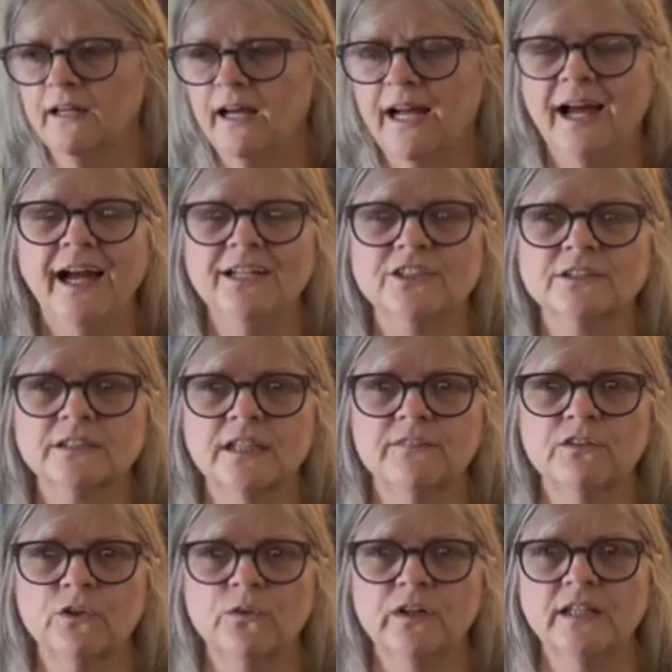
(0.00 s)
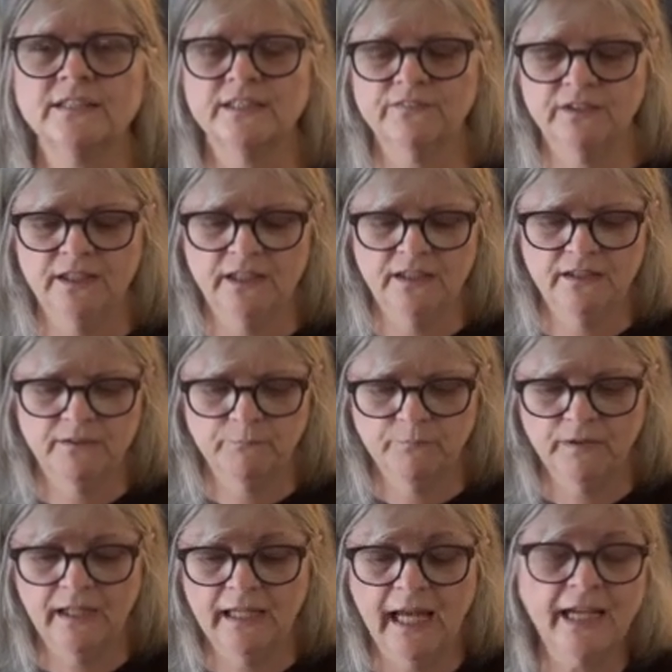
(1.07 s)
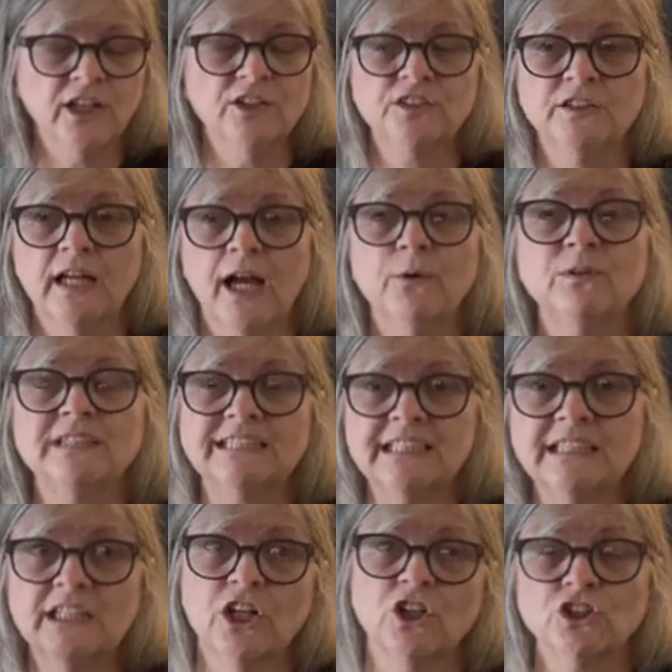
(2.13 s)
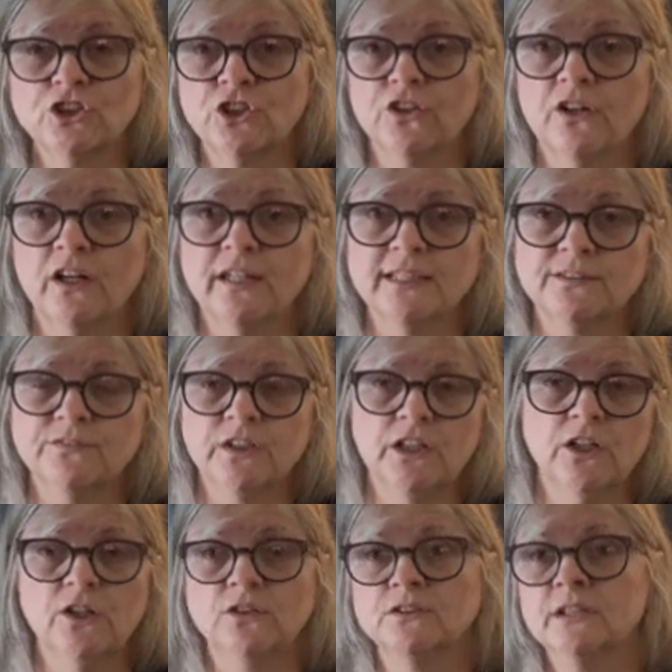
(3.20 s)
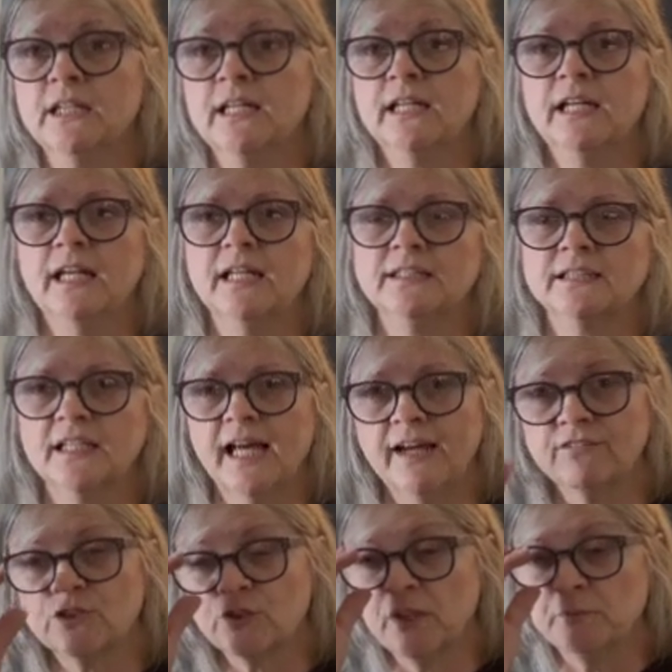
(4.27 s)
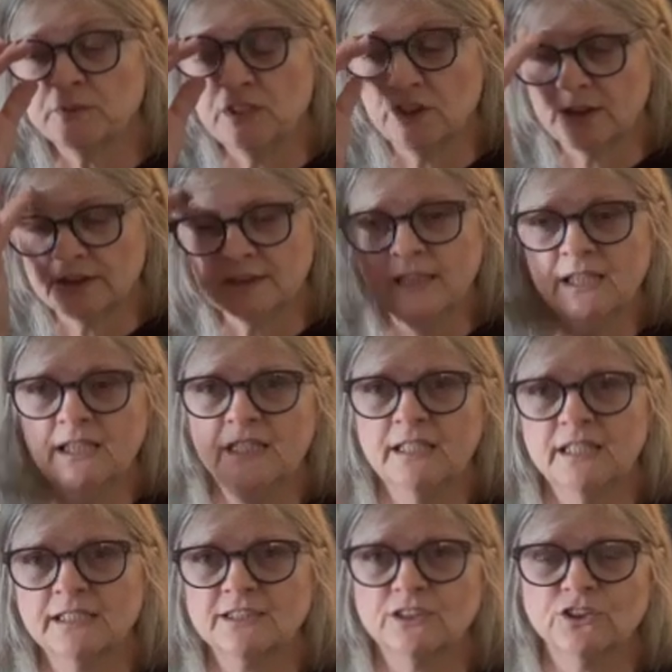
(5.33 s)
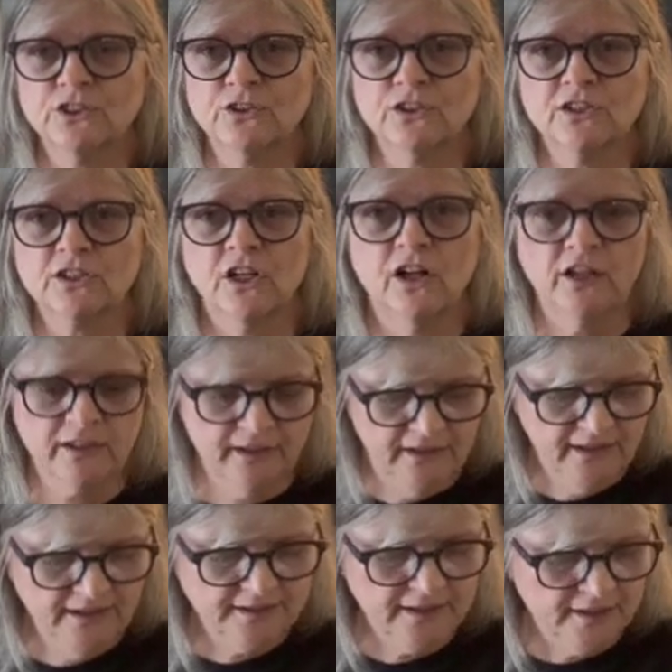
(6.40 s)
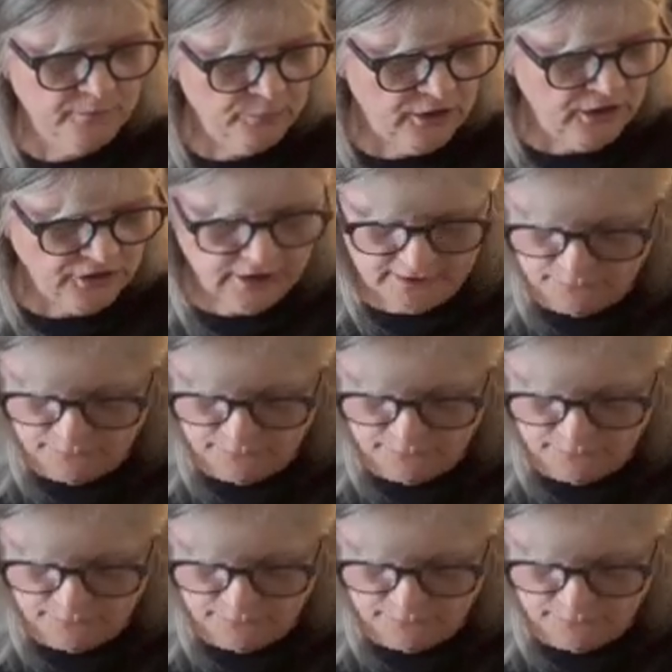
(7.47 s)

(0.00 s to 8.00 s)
I just love the creativity, and I would sit there and turn on his videos, his live streams, and just listen to the talk and see the projects.